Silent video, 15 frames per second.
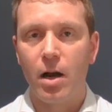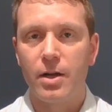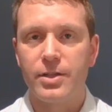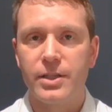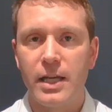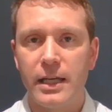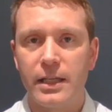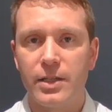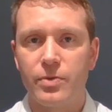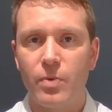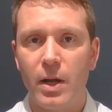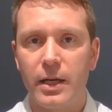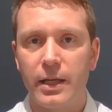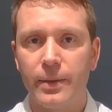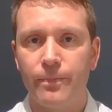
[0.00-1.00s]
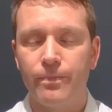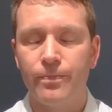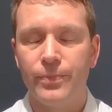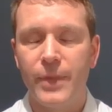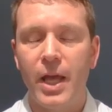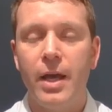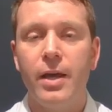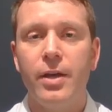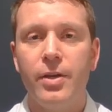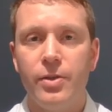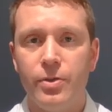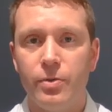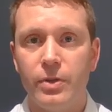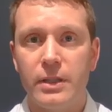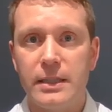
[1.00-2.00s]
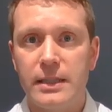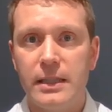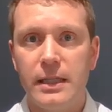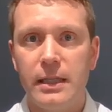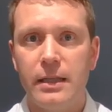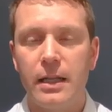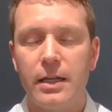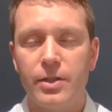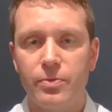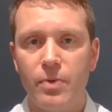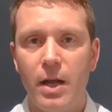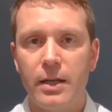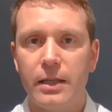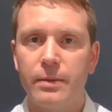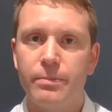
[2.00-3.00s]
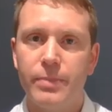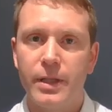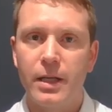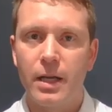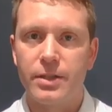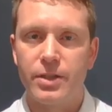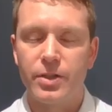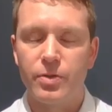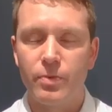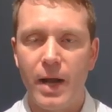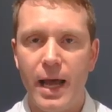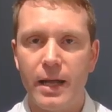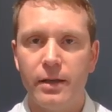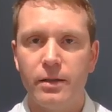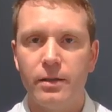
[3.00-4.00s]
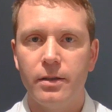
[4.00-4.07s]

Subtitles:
our snake is running. You can see that it's running because it's red.